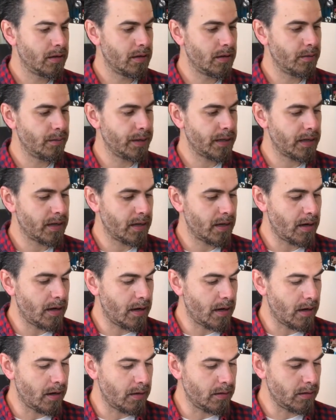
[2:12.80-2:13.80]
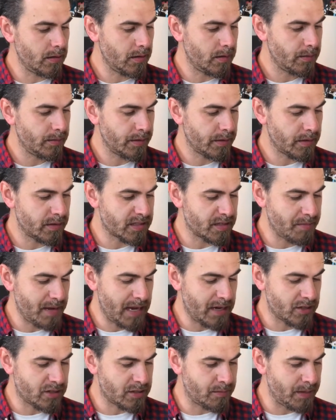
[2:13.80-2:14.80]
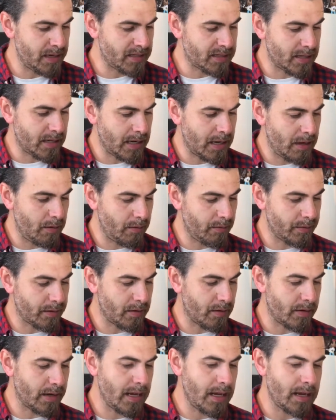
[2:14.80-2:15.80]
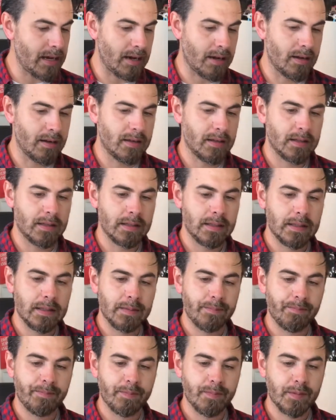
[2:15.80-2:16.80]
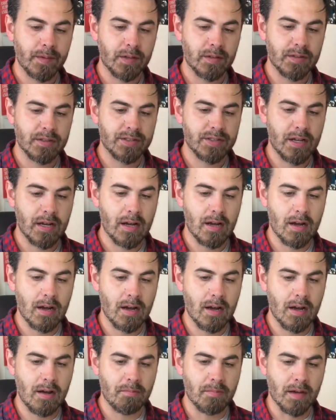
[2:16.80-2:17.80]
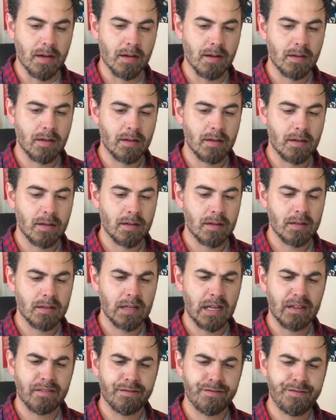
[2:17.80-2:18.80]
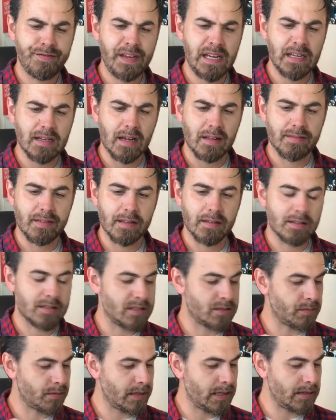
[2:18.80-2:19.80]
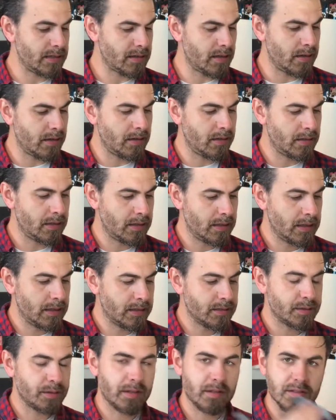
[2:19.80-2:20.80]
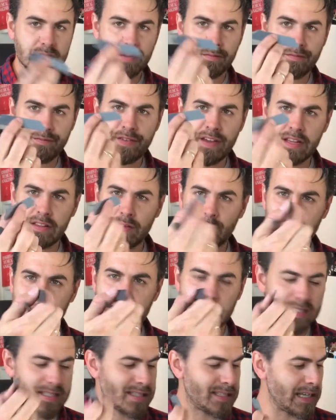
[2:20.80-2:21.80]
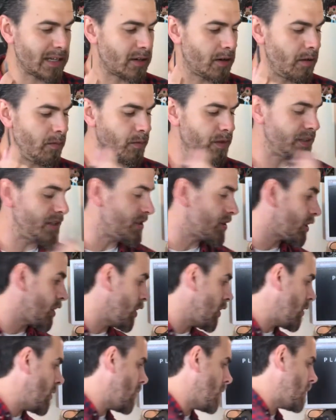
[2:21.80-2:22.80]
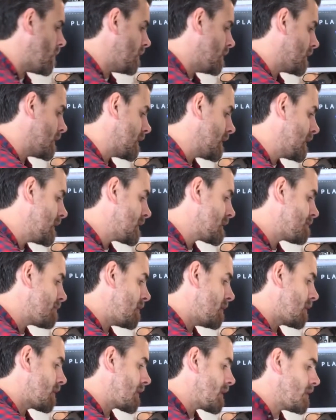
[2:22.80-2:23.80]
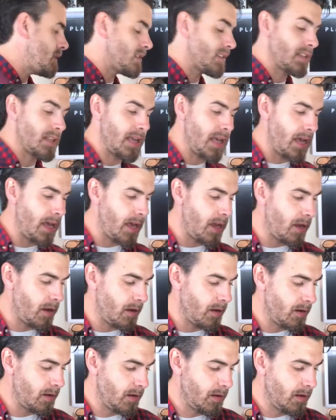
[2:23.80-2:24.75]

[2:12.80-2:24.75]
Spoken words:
Here we go. We've got some extra bits in here. What we got here? We got some like feet. I think this is what these are. So we've got some feet that we can stick on, which is cool. Got those there.